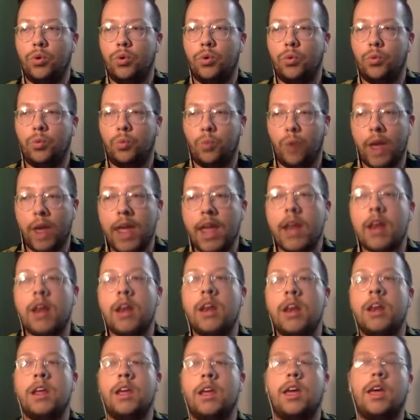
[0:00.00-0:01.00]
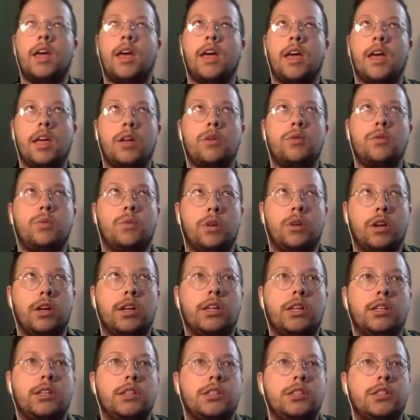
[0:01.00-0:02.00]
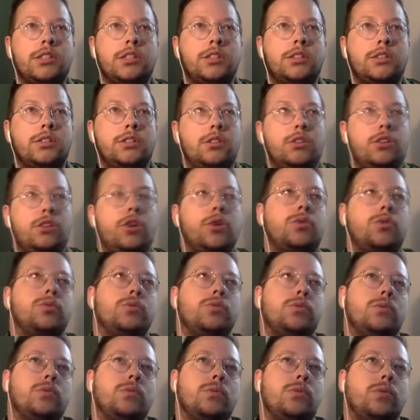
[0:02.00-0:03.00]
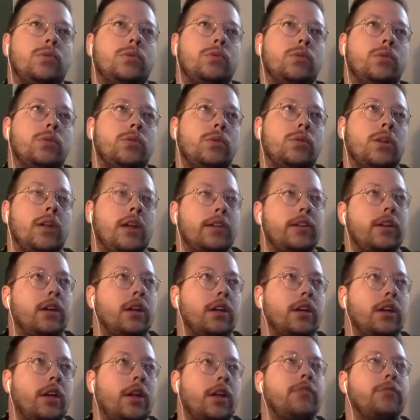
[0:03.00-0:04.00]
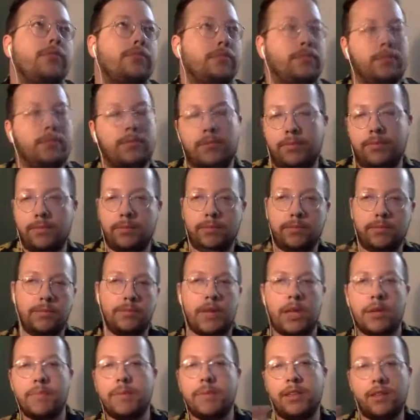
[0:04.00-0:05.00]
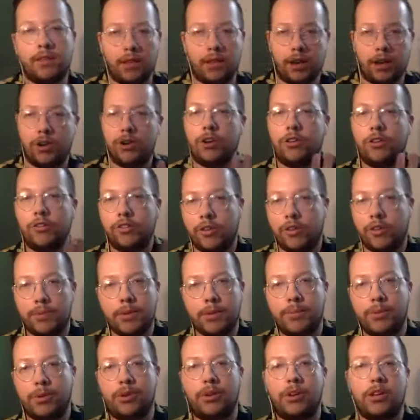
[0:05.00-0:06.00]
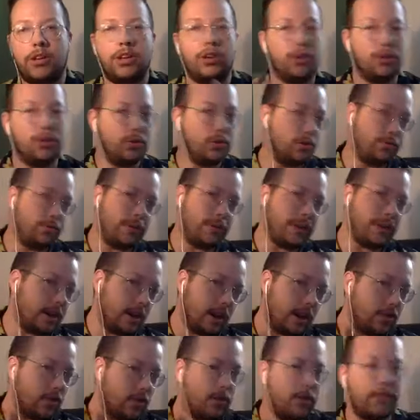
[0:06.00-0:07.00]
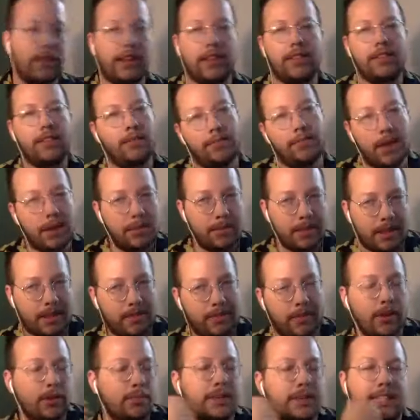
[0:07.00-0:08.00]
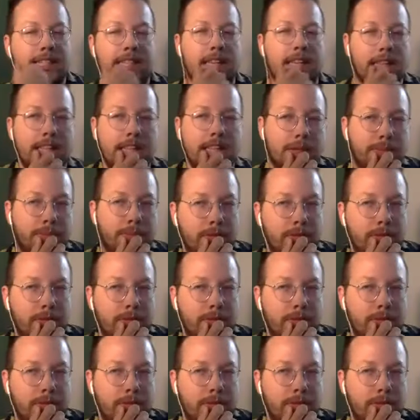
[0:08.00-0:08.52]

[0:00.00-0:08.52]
when I was, you know, and I, i maybe, I don't know, some people are here who've been in other events, maybe they've heard me say this